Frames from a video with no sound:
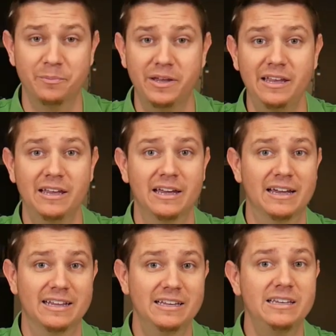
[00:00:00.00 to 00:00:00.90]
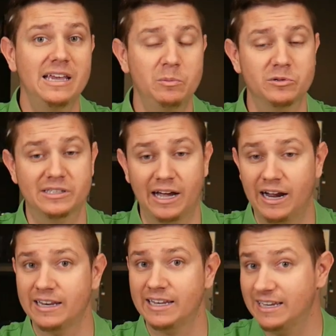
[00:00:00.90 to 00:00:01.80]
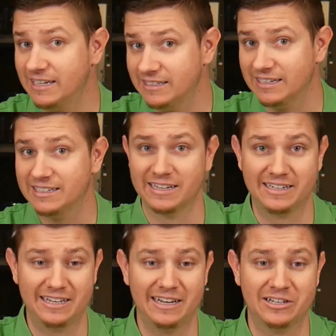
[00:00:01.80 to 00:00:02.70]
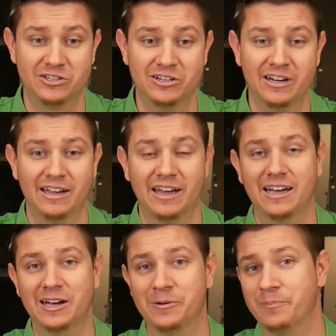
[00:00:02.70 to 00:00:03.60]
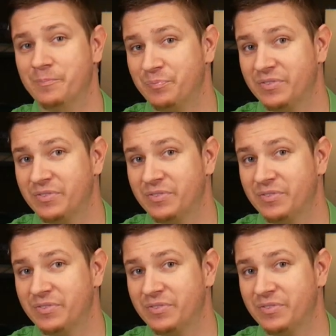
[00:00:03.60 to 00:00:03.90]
me, this game was not easy to teach. Even